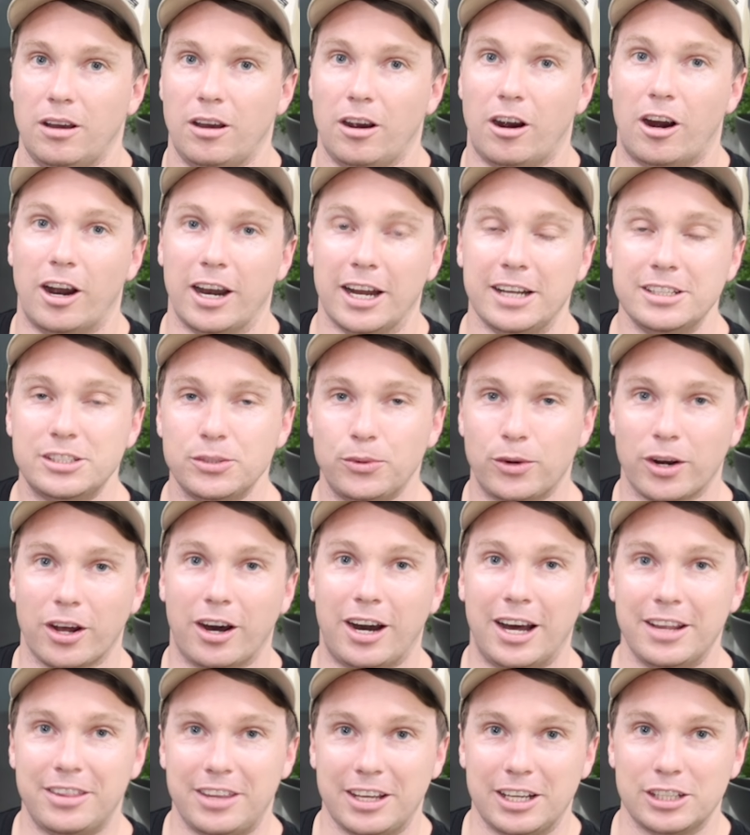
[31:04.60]
All right, into what
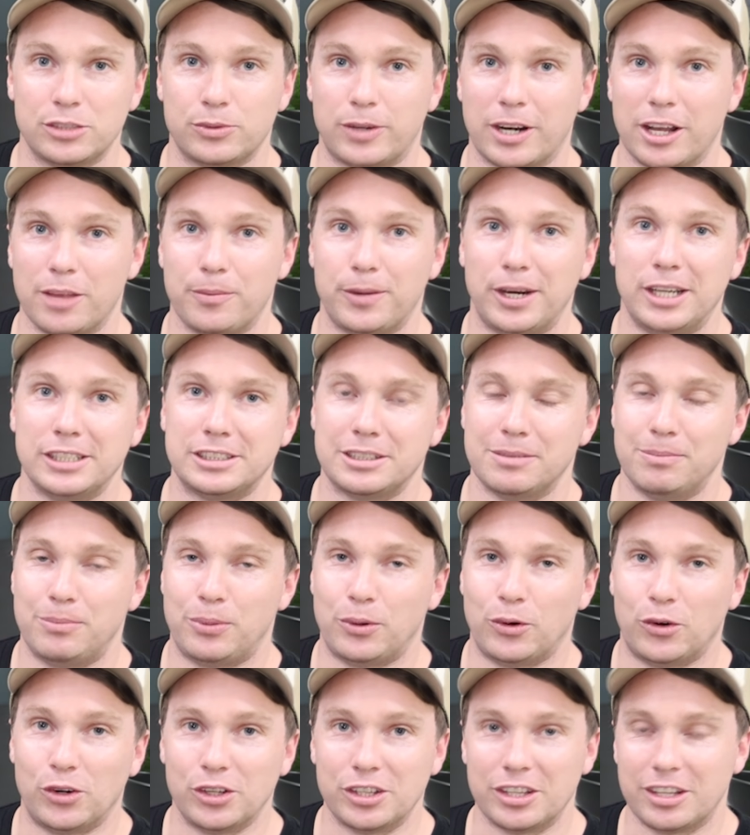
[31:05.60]
I think is one of the most
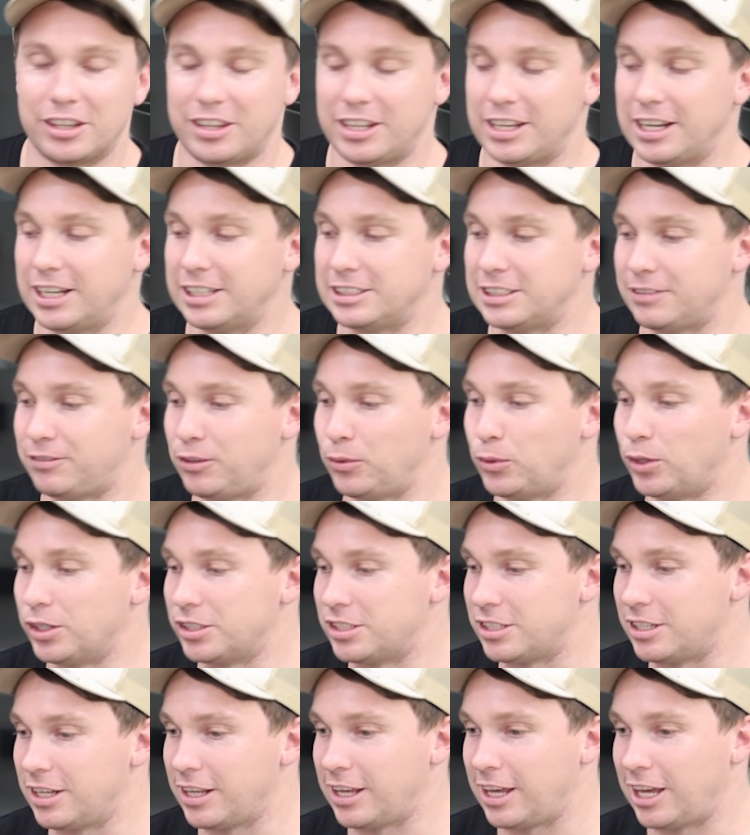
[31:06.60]
important things if you're
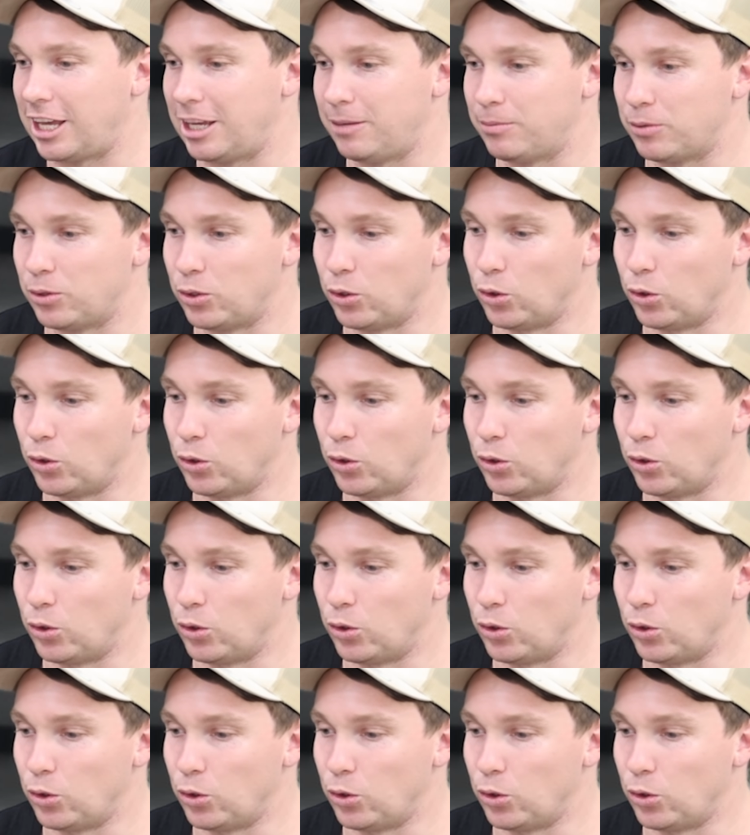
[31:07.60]
wanting to keep